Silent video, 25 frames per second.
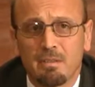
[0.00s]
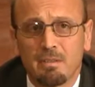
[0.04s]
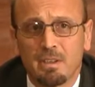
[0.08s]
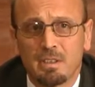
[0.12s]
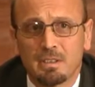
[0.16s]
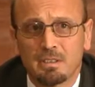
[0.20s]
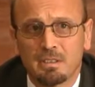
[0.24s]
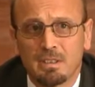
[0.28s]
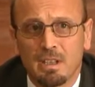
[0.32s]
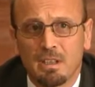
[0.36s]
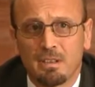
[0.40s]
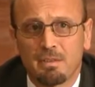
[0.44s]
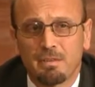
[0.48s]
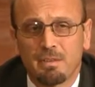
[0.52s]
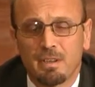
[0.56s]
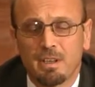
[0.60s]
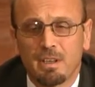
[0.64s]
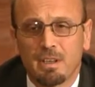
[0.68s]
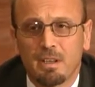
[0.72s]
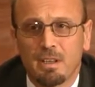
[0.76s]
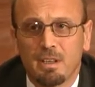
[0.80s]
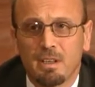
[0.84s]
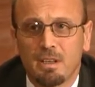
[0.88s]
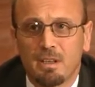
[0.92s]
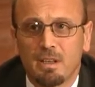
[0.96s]
wastaghfir
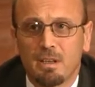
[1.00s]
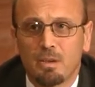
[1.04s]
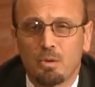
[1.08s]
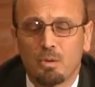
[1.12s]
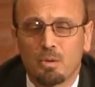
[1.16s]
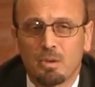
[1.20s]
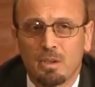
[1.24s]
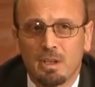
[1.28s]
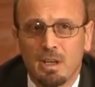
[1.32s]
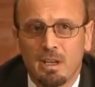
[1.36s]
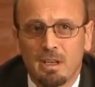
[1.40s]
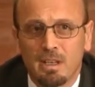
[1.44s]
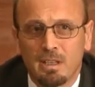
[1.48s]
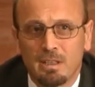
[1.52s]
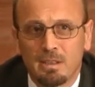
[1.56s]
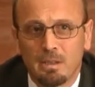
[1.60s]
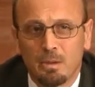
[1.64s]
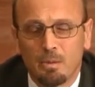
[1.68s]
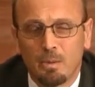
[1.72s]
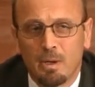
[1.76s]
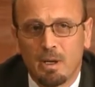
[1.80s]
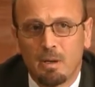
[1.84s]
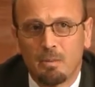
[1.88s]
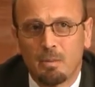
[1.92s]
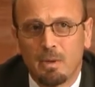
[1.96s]
innahu kana
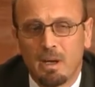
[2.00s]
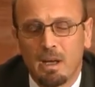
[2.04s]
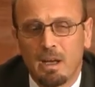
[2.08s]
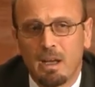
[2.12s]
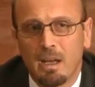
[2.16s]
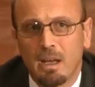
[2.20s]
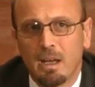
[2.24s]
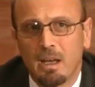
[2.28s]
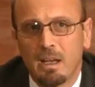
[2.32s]
tawwaba.